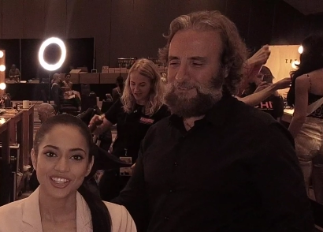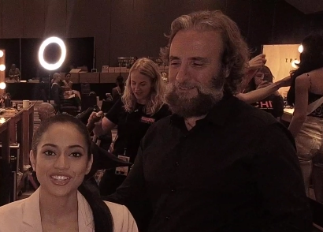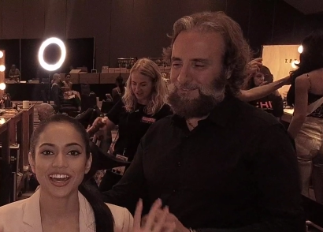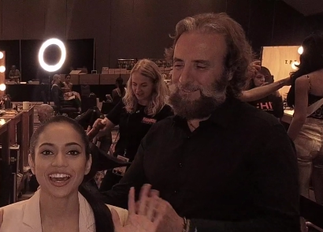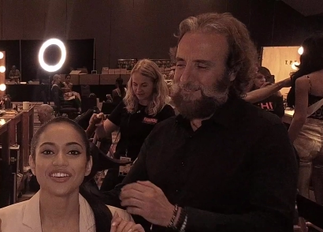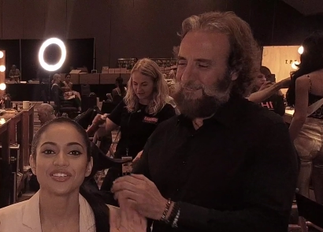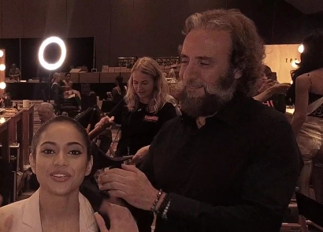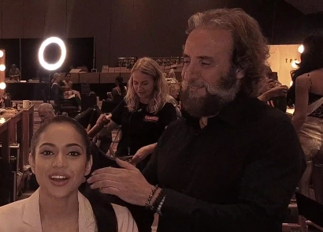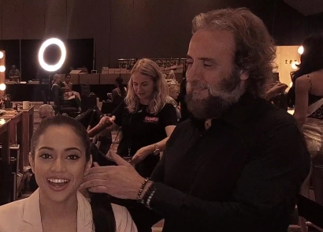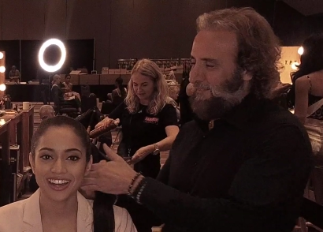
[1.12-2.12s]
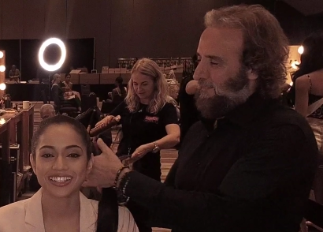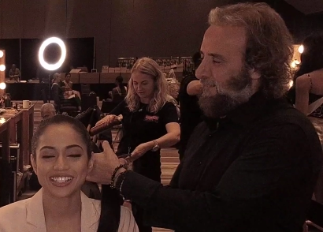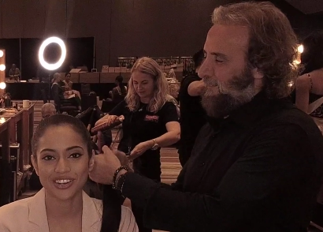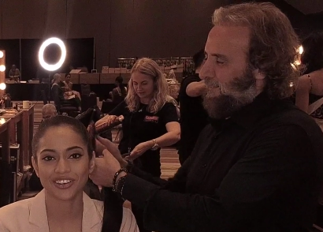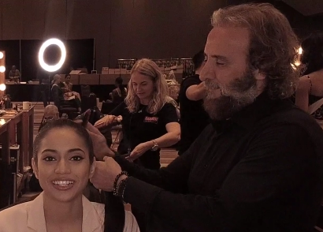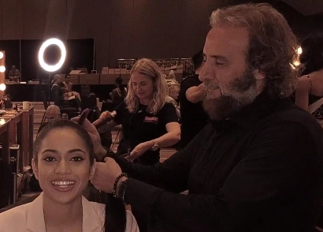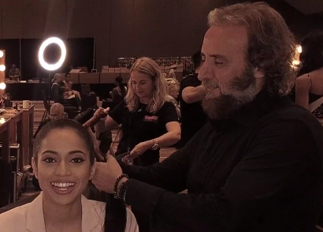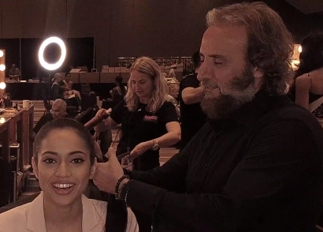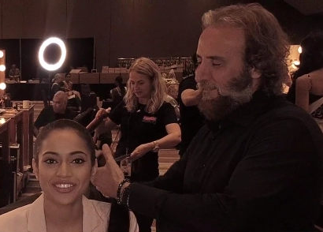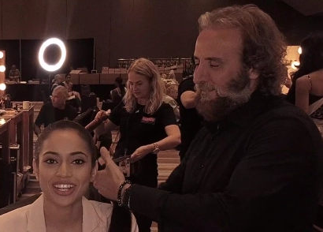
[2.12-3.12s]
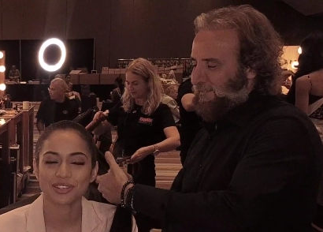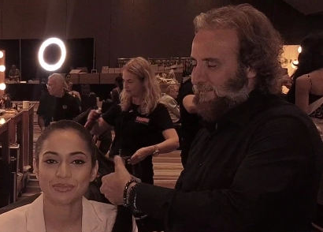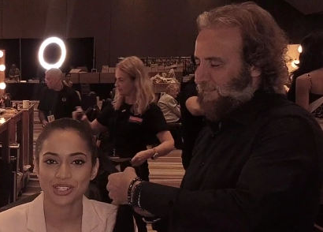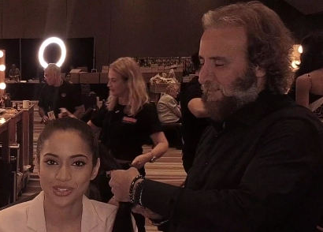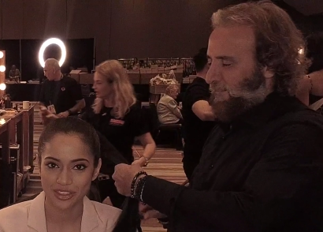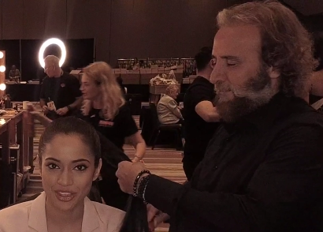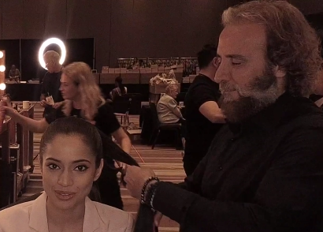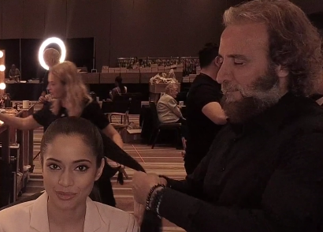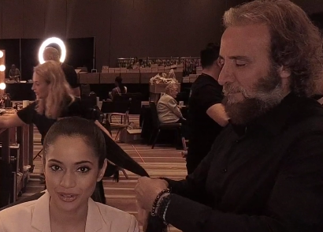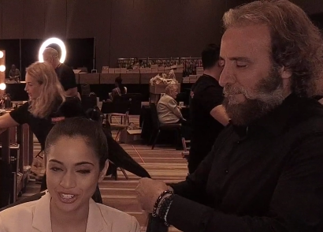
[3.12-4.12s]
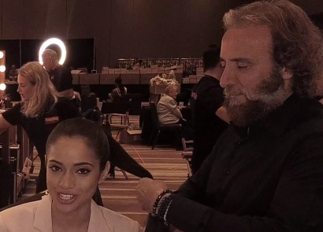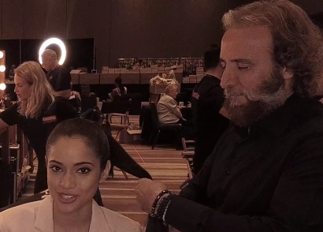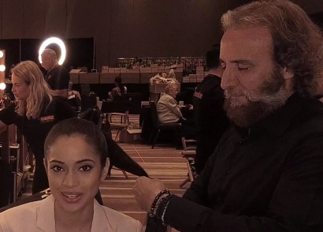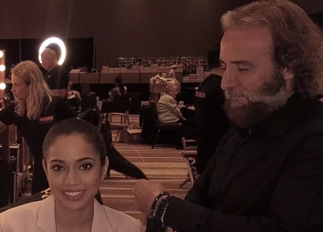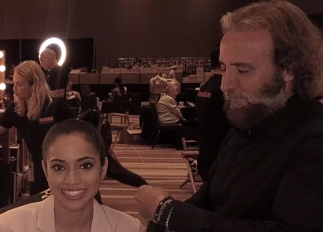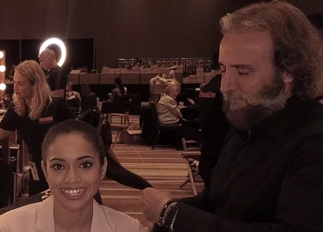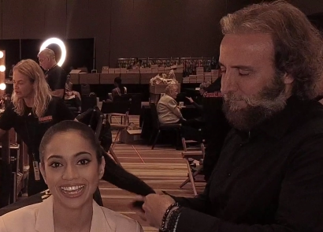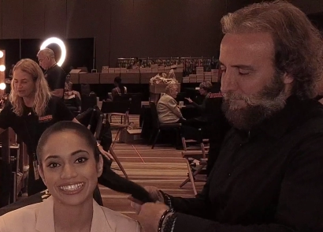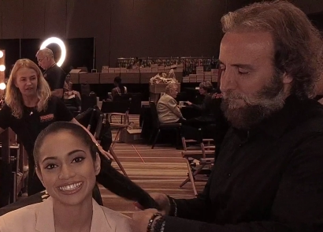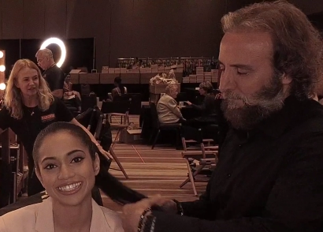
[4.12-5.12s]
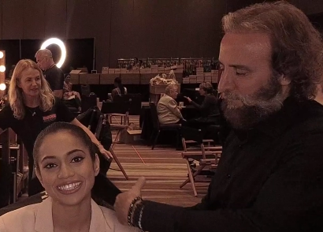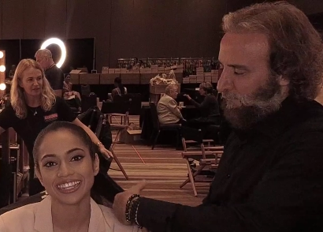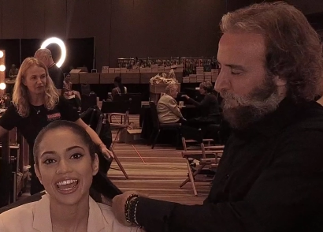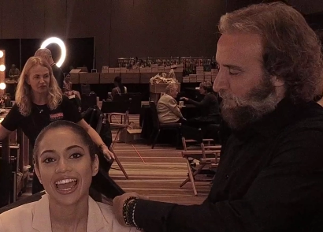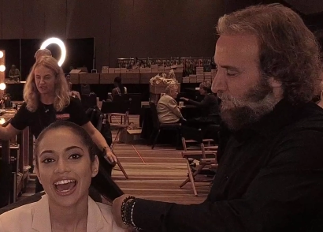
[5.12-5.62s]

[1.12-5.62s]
Speaker 1: So hi everyone, it's Ornella Lafleche, Miss Universe Mauritius 2019.